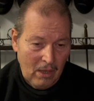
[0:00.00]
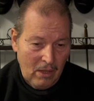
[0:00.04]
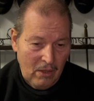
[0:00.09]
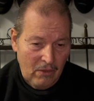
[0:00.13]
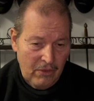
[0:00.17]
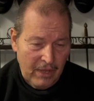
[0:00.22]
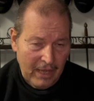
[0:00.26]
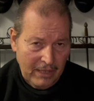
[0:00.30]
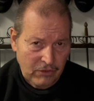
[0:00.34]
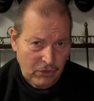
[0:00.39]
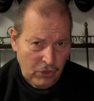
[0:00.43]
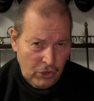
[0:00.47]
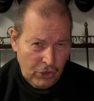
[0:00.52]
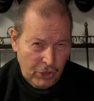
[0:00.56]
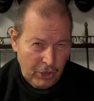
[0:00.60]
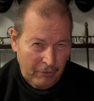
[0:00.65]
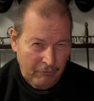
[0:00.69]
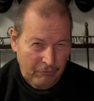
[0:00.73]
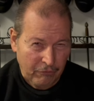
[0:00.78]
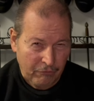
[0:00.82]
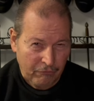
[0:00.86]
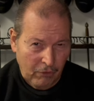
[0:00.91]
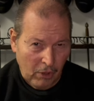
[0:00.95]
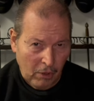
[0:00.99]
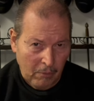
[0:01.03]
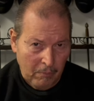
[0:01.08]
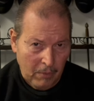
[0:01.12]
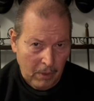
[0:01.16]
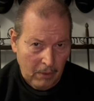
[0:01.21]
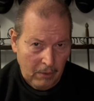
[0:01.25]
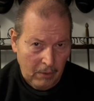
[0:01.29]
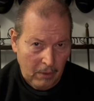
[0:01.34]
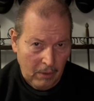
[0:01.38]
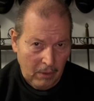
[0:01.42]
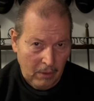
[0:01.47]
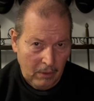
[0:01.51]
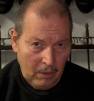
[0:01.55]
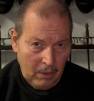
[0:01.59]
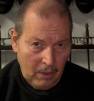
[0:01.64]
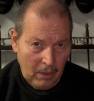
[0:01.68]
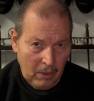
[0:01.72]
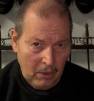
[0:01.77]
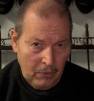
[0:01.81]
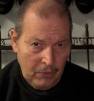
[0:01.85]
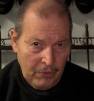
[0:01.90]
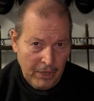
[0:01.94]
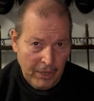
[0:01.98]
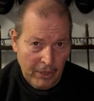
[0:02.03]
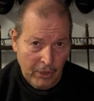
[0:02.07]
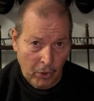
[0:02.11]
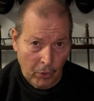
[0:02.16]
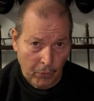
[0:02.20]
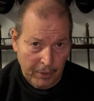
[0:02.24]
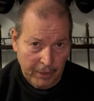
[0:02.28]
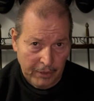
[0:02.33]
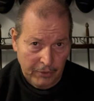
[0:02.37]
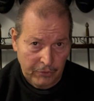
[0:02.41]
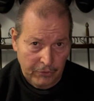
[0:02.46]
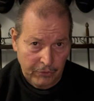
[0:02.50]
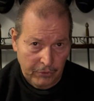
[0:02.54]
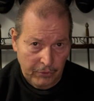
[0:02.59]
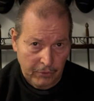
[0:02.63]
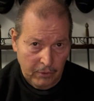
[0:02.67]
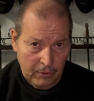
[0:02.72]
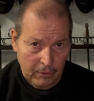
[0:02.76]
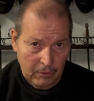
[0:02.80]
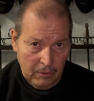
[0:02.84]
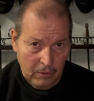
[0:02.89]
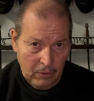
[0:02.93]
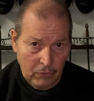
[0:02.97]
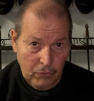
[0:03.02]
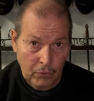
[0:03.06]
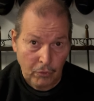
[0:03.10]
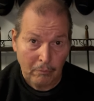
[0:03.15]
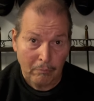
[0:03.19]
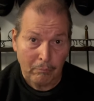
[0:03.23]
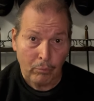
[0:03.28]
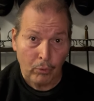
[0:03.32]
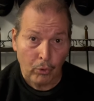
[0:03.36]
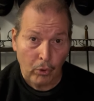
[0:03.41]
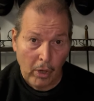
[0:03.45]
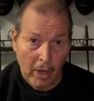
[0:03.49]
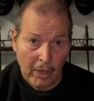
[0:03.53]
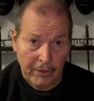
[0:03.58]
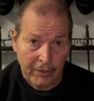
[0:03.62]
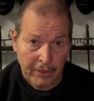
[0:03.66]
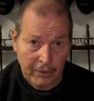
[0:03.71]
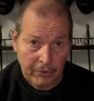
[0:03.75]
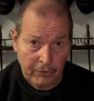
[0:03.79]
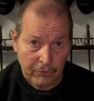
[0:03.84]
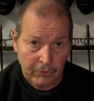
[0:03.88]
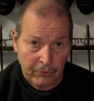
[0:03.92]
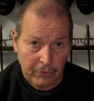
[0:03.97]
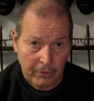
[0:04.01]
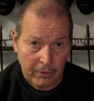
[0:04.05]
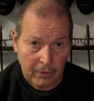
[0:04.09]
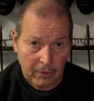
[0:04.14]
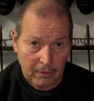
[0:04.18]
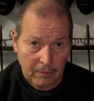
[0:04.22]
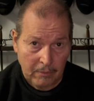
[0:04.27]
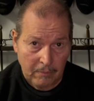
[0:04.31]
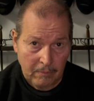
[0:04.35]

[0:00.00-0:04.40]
That's a shift from narrow internal to broad internal.